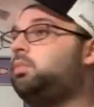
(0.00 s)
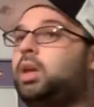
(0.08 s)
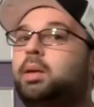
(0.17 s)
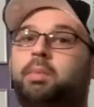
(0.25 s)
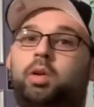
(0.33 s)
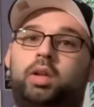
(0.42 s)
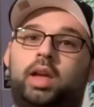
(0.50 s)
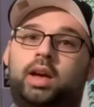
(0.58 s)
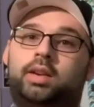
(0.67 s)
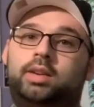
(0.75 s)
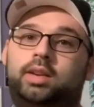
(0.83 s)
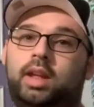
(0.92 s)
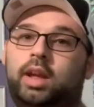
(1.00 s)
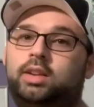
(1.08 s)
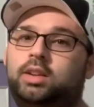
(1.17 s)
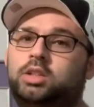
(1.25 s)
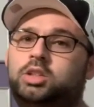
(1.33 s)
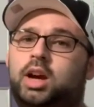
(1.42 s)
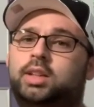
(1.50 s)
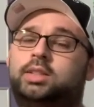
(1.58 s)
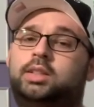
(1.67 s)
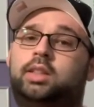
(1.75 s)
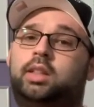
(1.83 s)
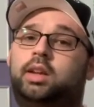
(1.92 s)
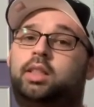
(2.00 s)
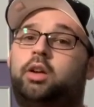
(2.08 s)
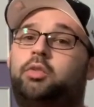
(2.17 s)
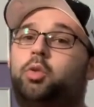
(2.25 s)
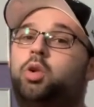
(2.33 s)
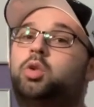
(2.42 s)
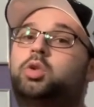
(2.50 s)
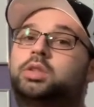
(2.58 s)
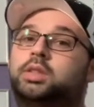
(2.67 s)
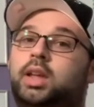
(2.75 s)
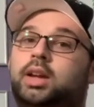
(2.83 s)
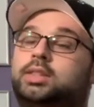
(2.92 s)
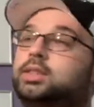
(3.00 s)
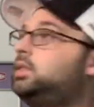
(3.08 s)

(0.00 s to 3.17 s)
Tampa only had 18 shots and they allowed 4 goals. That's